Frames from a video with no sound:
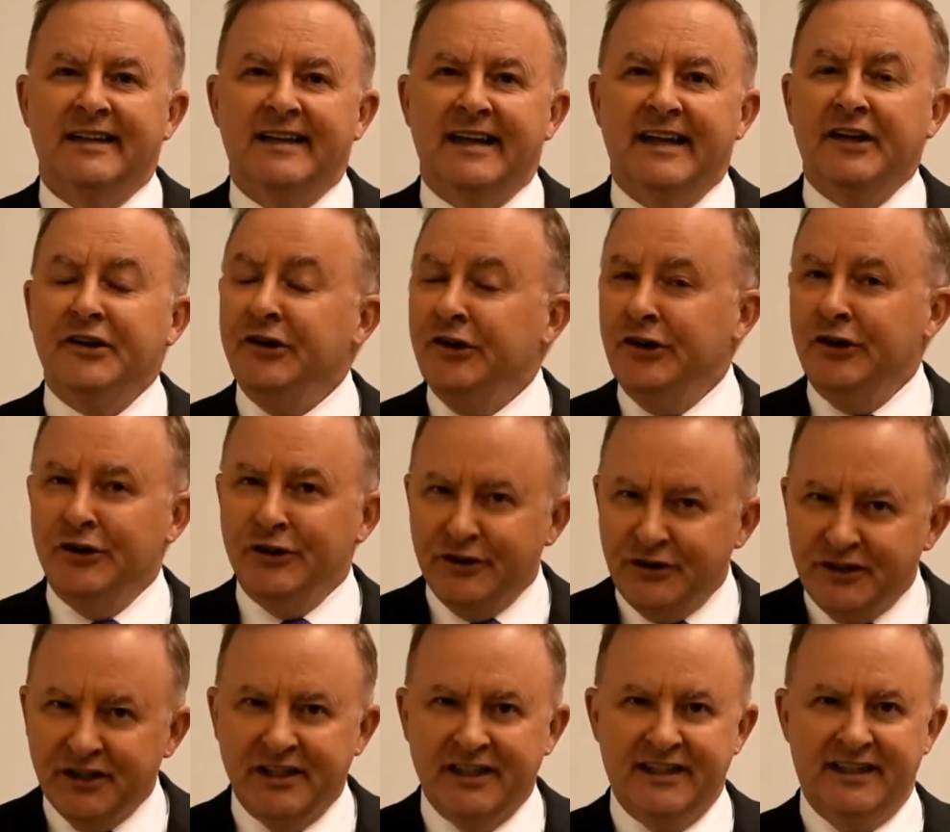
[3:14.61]
it
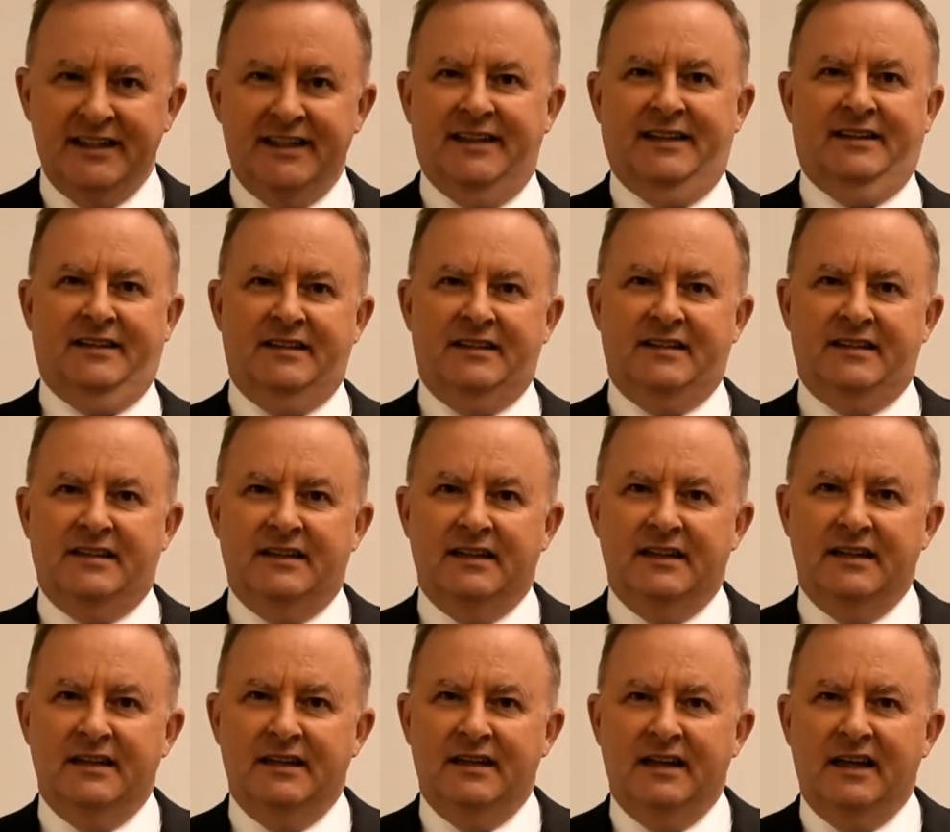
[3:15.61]
usually is.
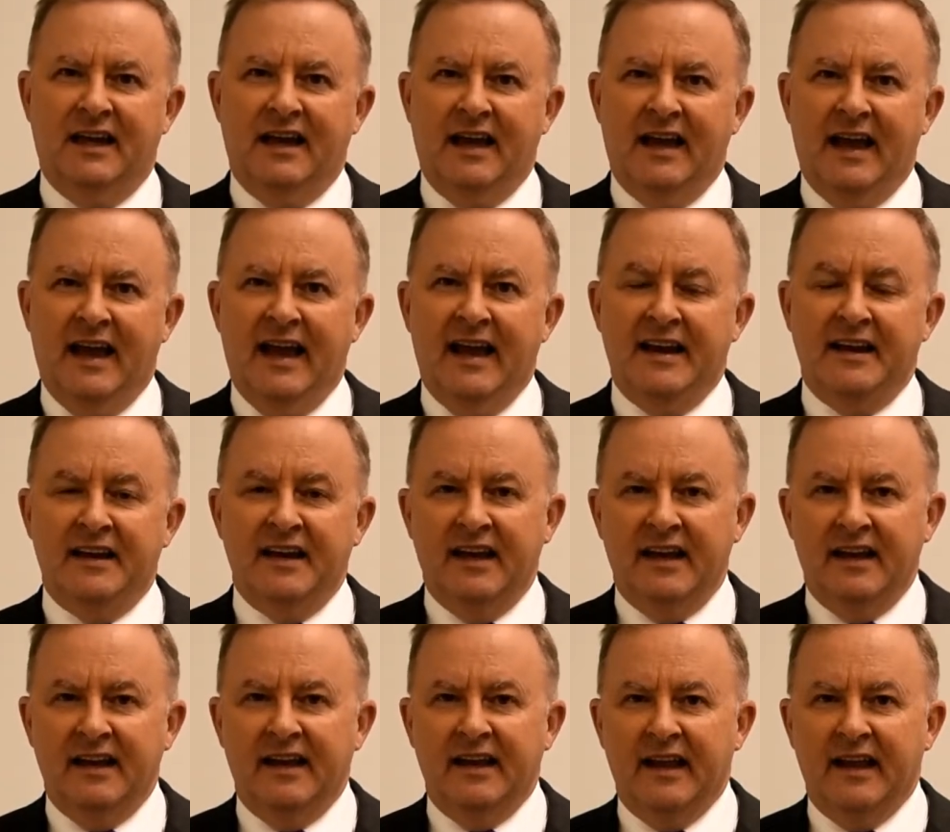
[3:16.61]
And